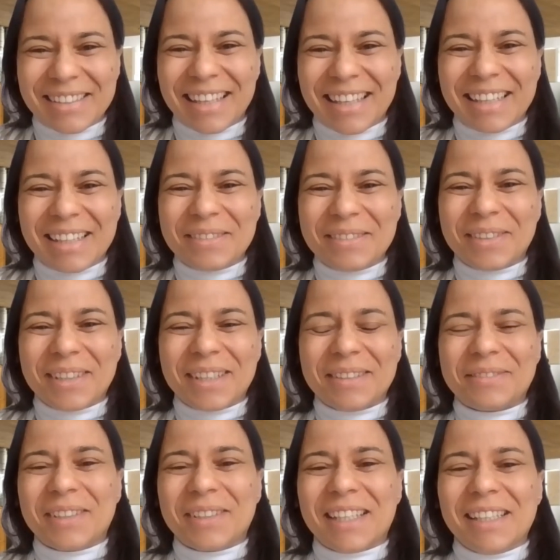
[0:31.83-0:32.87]
Thank you
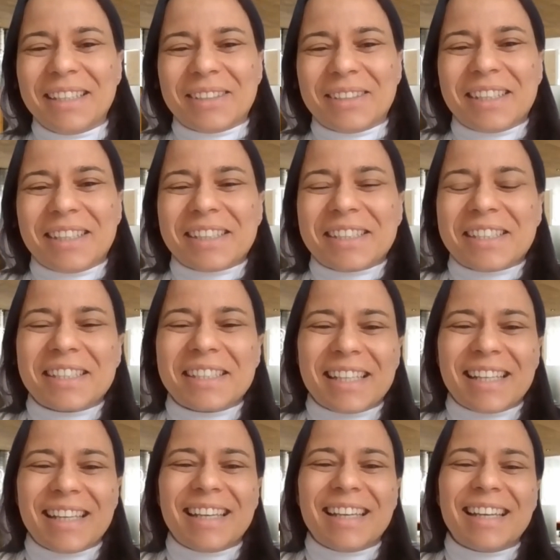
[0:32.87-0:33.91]
for the
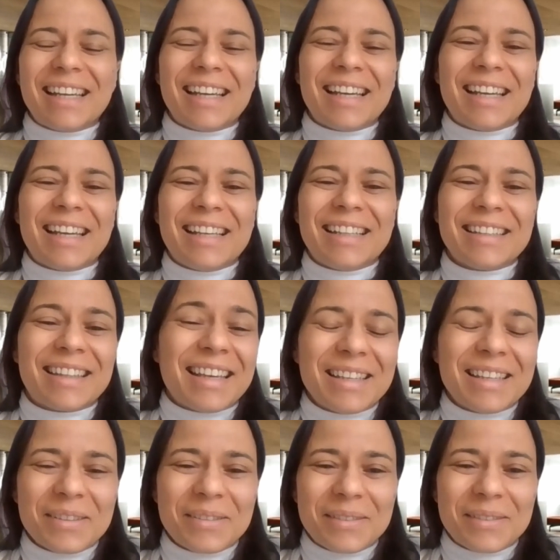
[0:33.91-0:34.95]
introduction, and
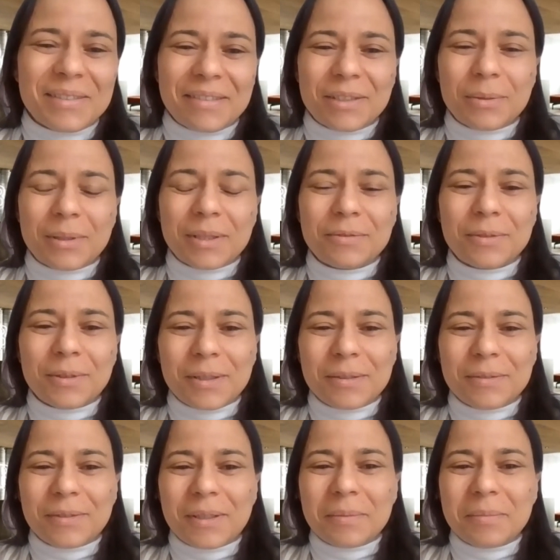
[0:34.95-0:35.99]
thank you everyone
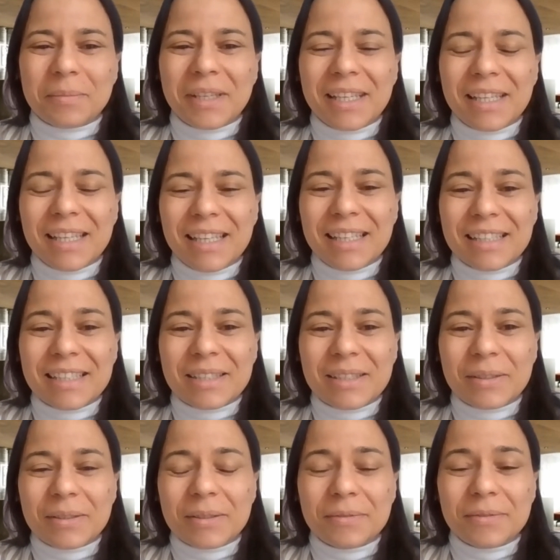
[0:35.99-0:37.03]
for being here.
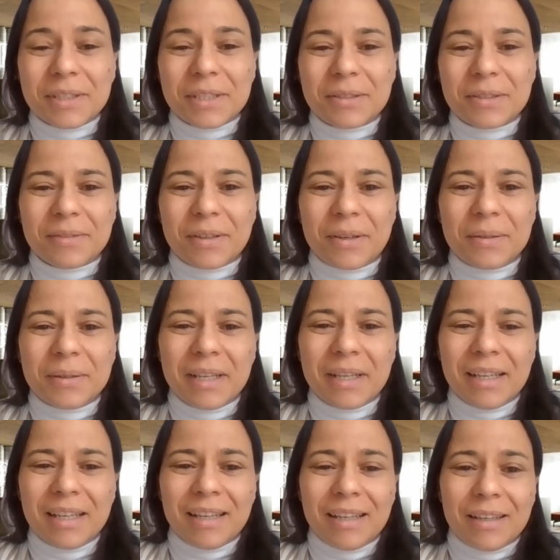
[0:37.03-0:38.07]
So first of all,
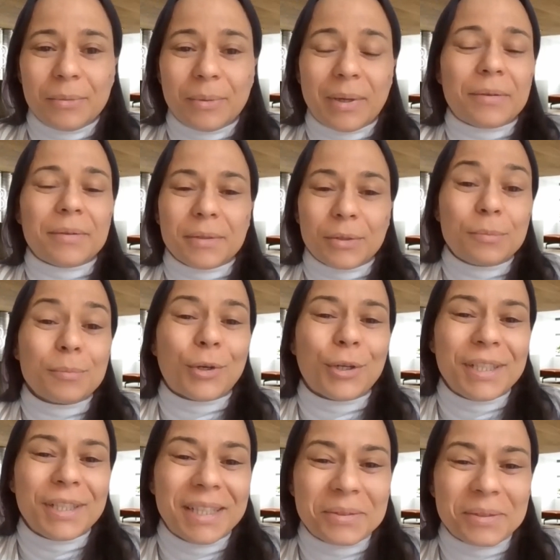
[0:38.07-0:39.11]
well, good
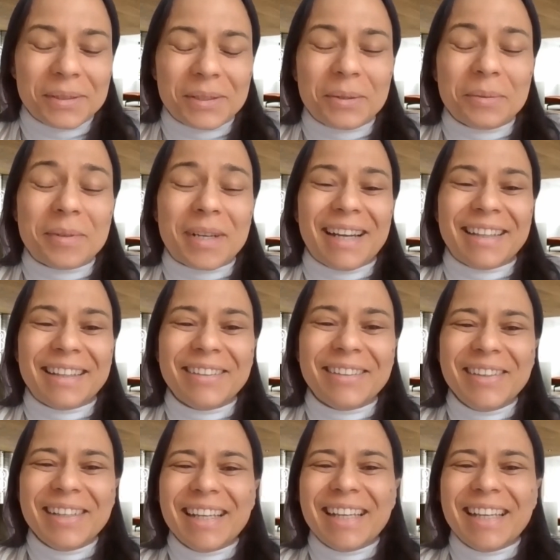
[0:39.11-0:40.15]
morning and dobre ano.